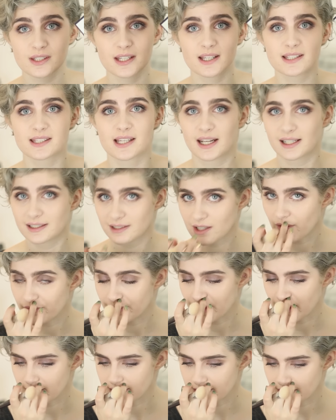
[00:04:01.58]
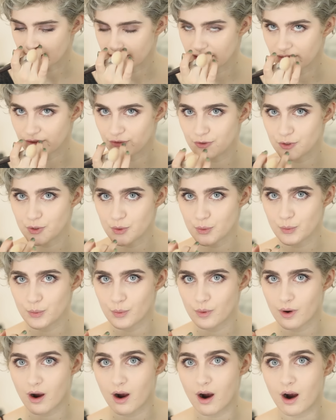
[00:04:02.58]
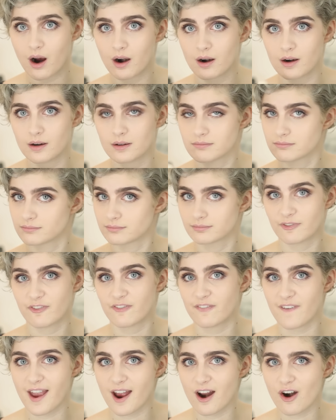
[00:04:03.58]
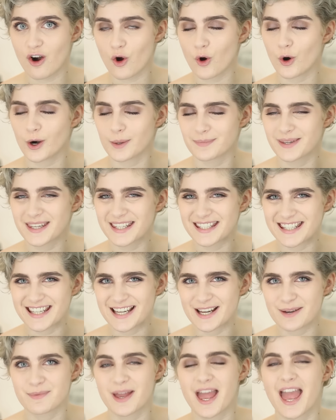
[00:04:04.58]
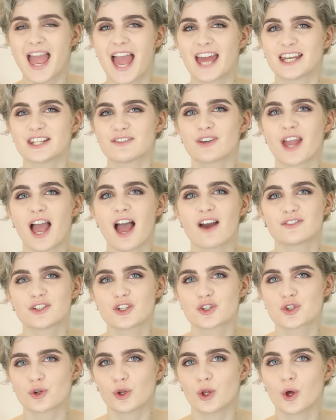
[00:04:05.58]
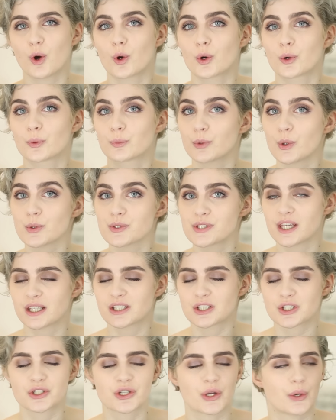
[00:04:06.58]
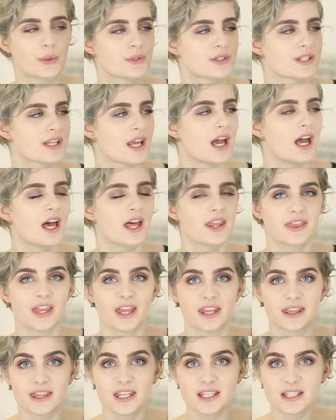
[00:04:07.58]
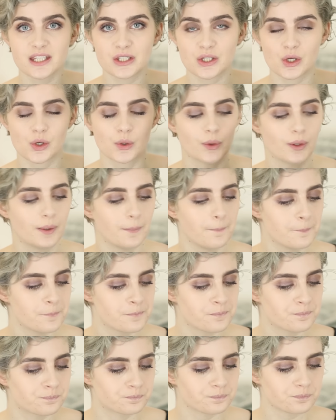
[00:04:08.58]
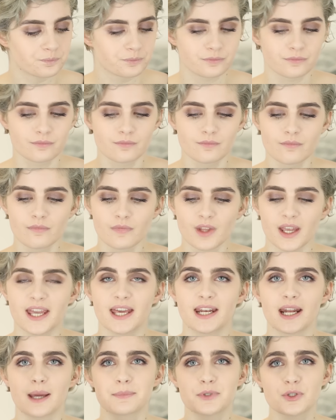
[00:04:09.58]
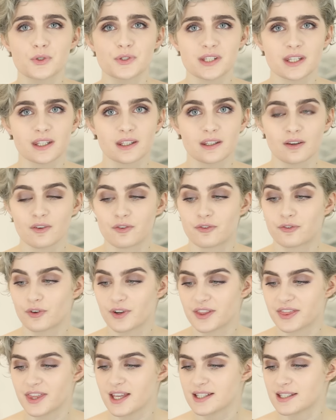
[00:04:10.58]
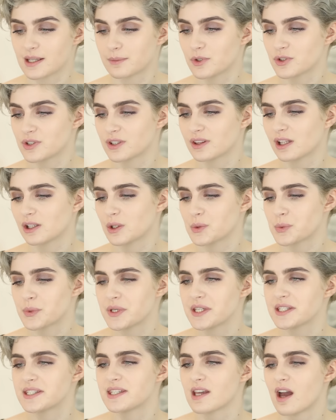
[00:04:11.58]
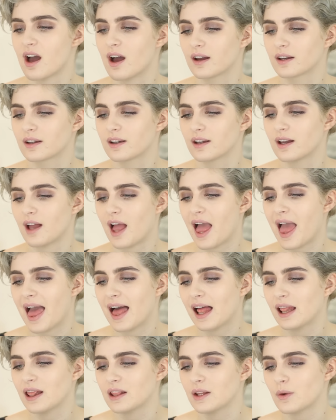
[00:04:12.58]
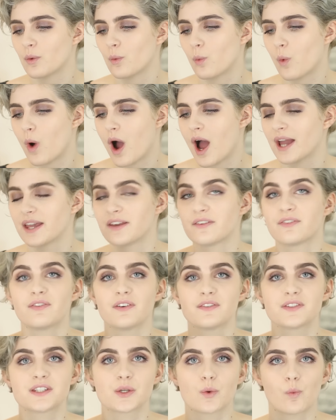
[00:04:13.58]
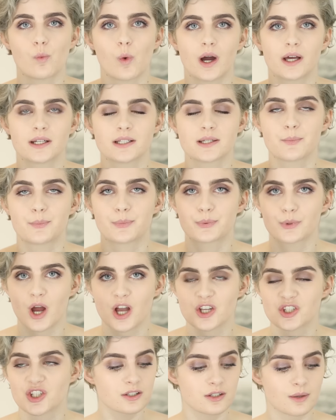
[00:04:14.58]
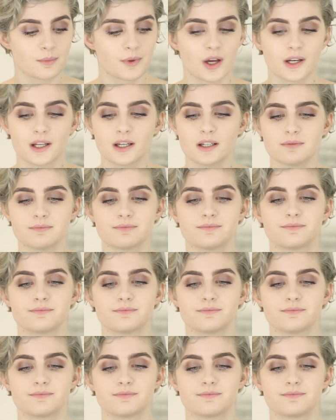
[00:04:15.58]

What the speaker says: this and I love this, and if you are fair or medium, and if you have neutral or rosy undertones, then this is cool. And I'm using the Louise Young LY51 brush, so I'm gonna